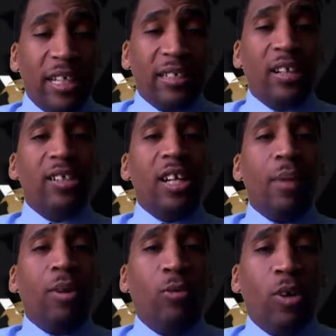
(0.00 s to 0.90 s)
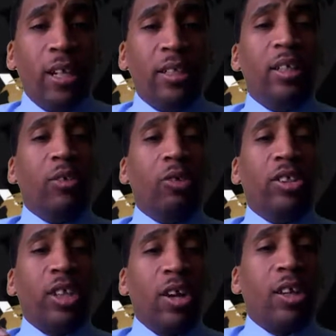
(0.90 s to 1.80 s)
It's the #1
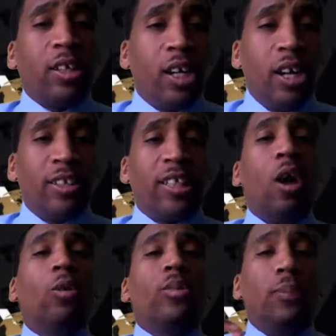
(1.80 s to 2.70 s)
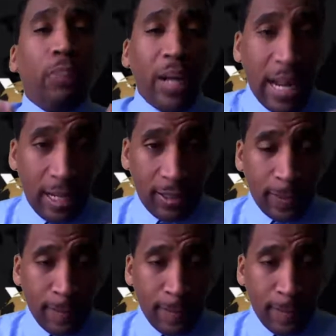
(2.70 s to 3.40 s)
reserve currency on the planet.